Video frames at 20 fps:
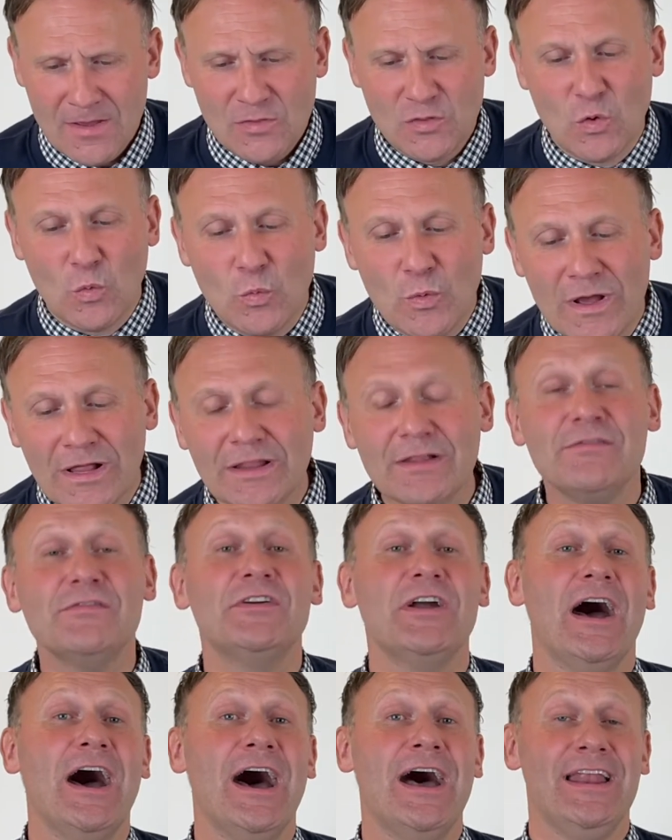The will of
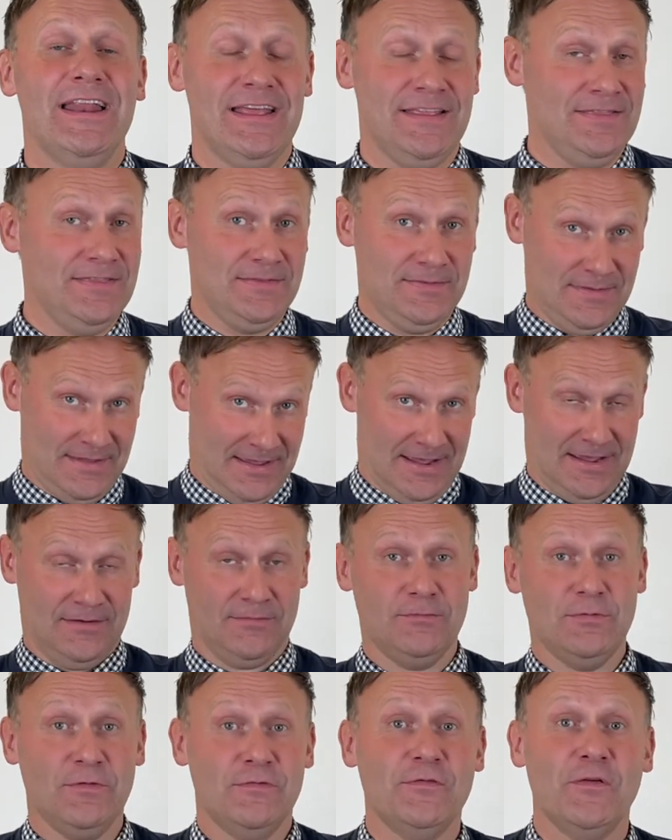God, and
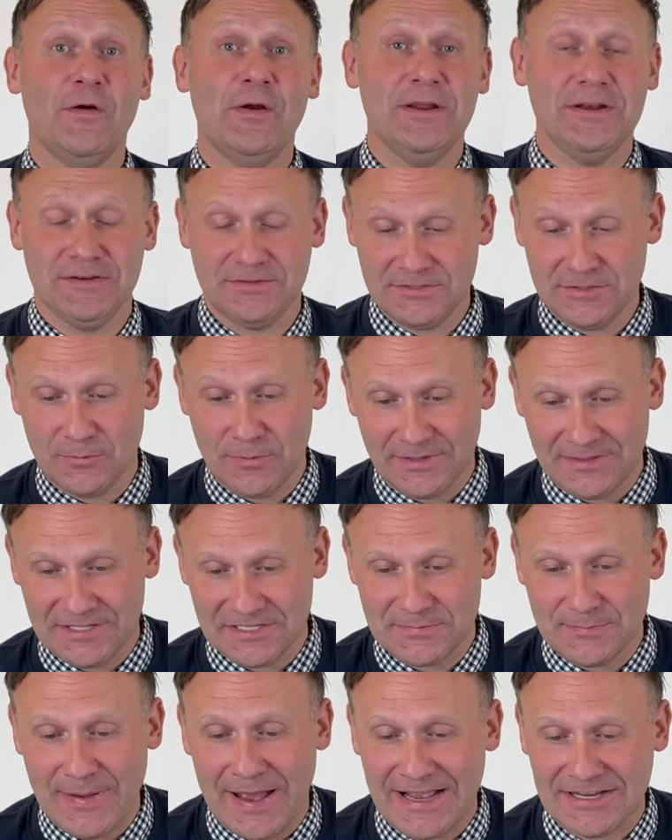referring to what
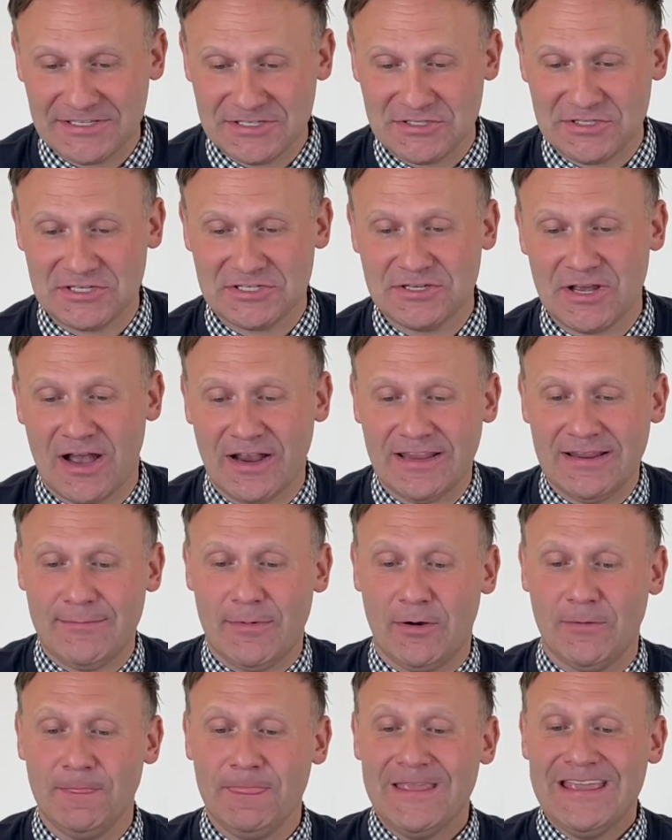this passage is talking
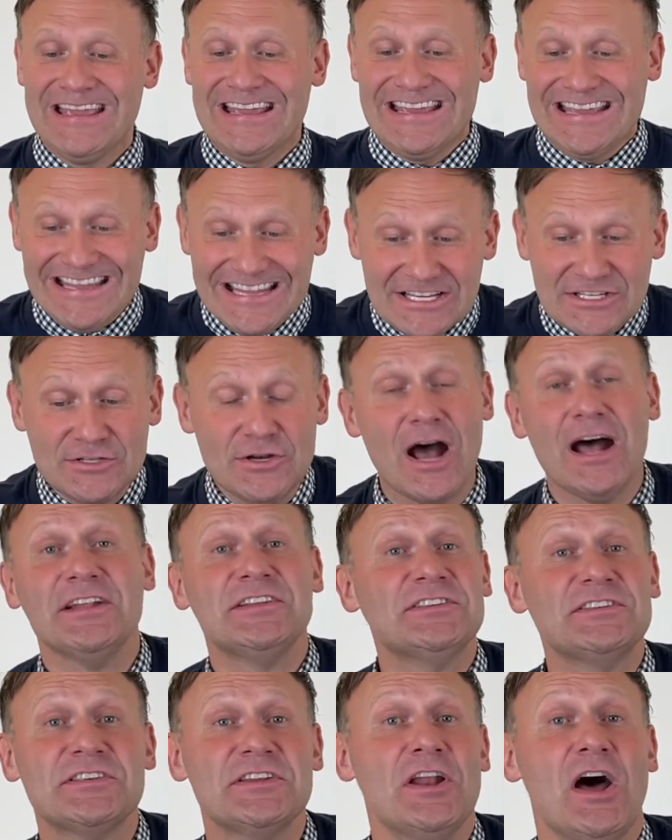about, is not
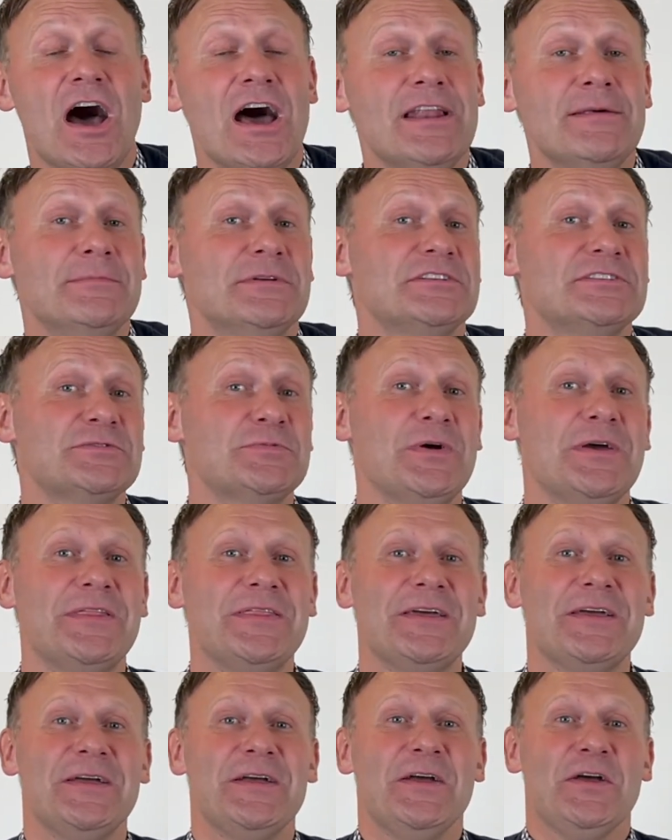synonymous
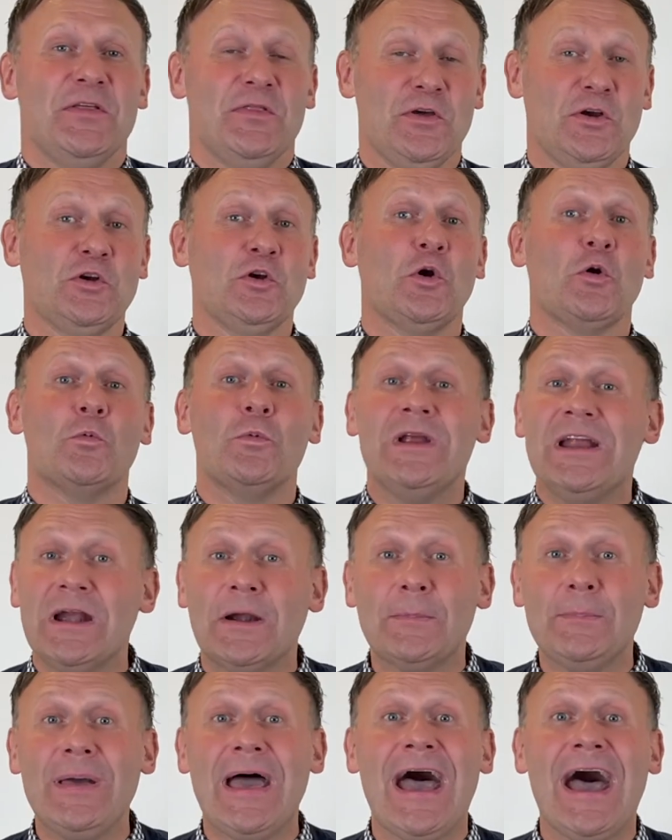with the
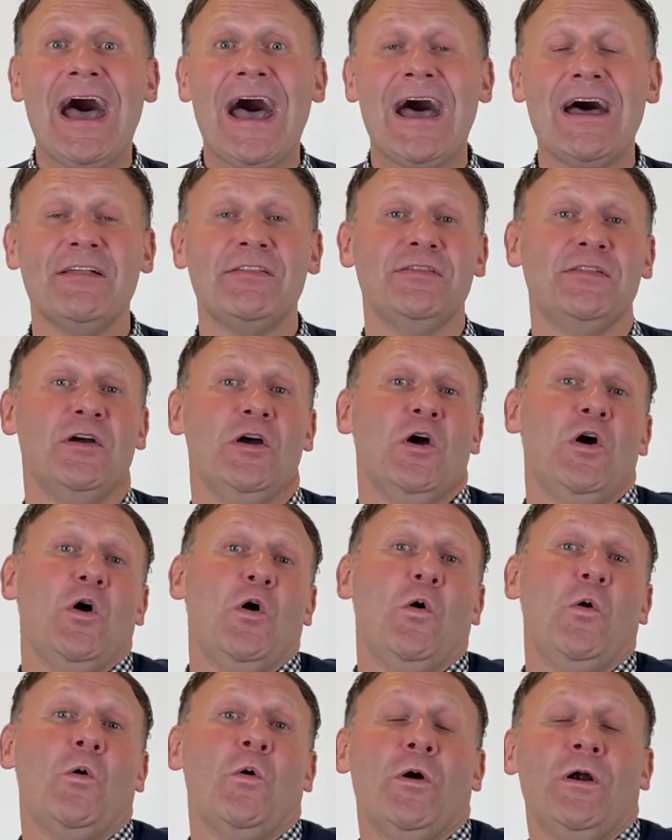career path
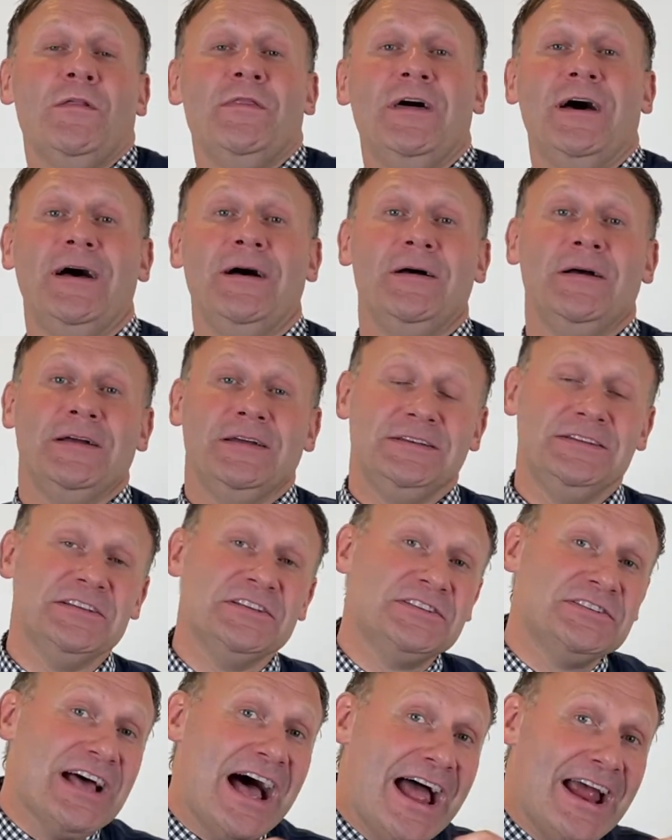or the
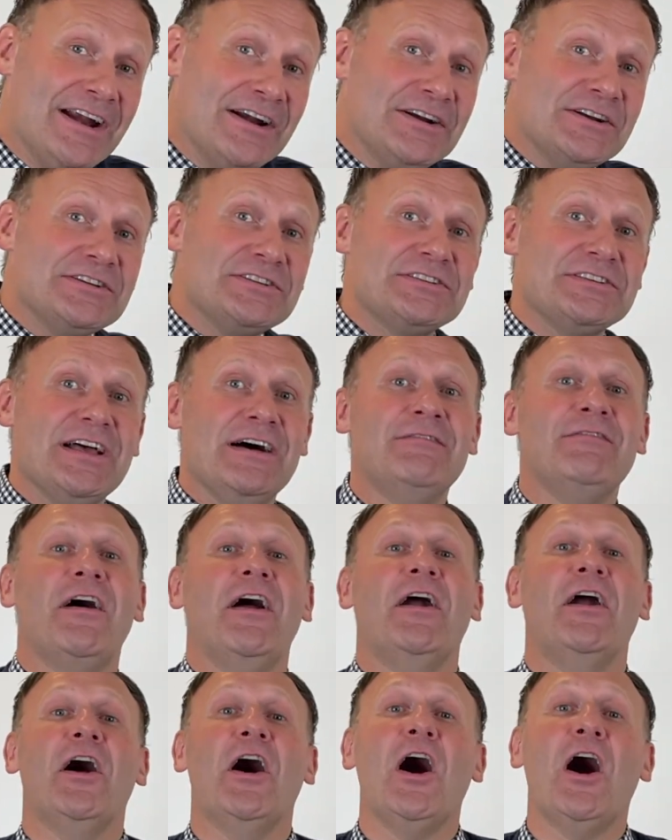desires of
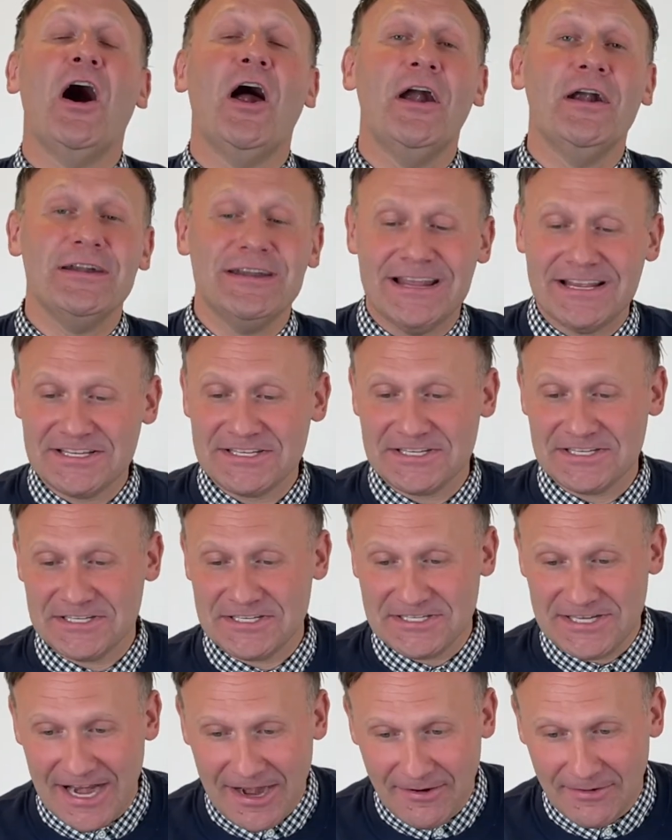our heart
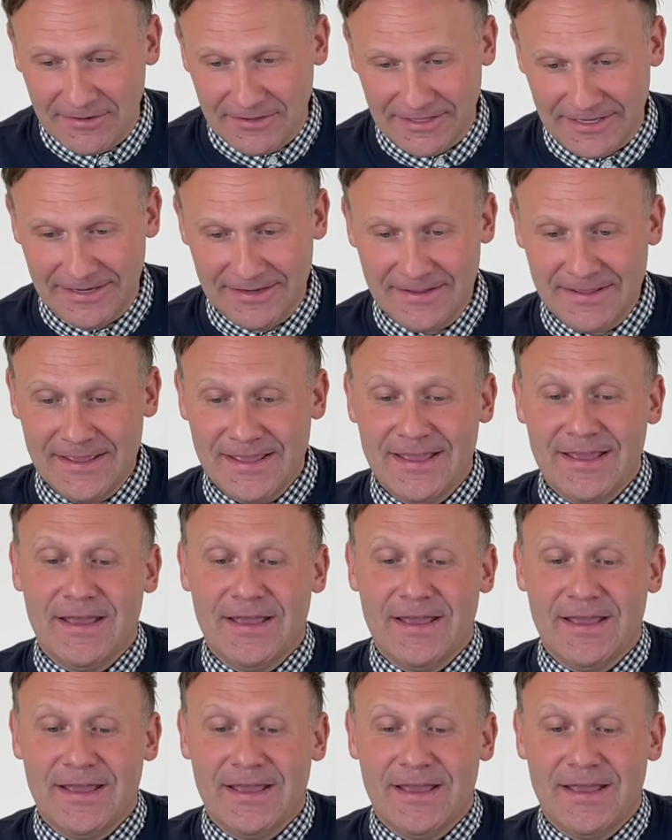necessarily.